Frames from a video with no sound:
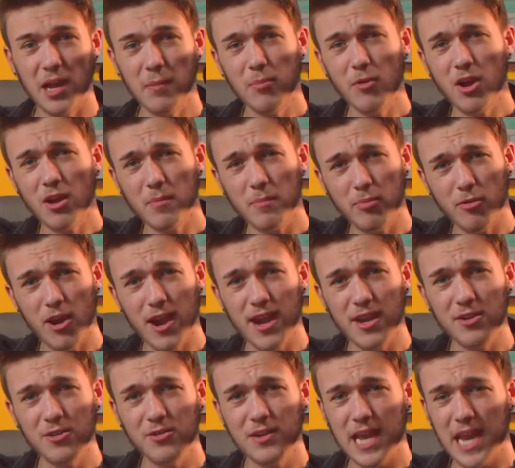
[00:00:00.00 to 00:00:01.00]
I brought a
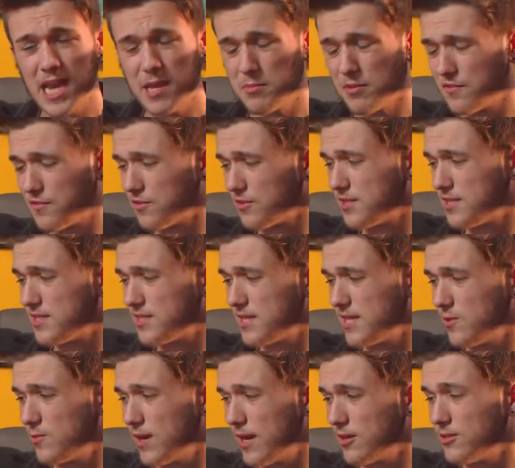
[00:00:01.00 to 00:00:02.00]
brand new cable for this
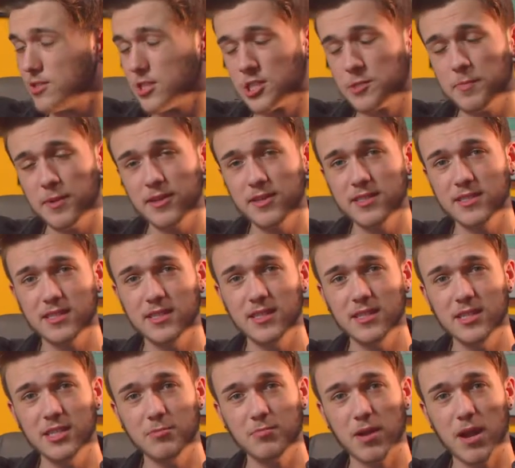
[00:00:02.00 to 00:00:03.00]
thing when I was
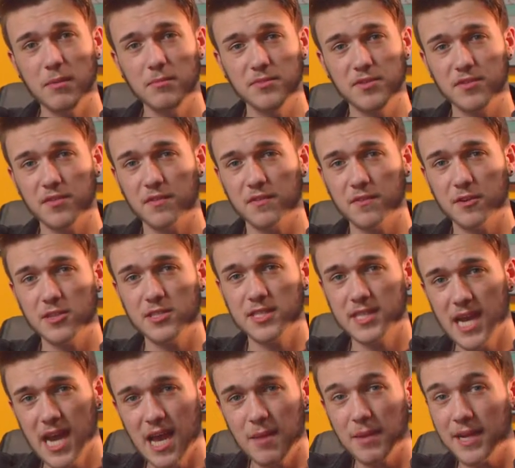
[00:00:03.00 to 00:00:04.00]
experiencing these problems for the
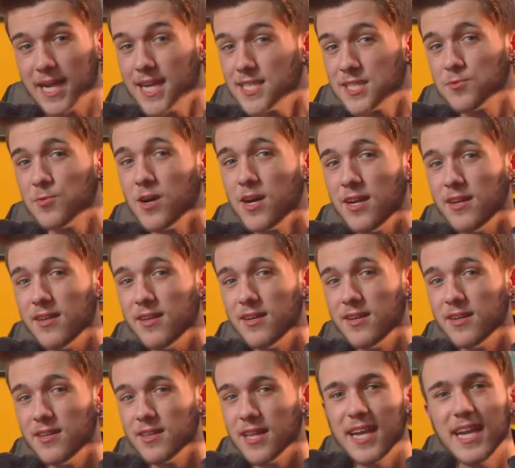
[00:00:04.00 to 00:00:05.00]
first time, and guess what?
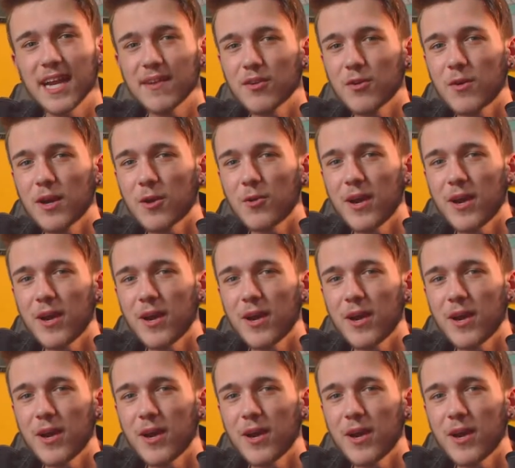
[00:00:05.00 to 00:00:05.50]
They never went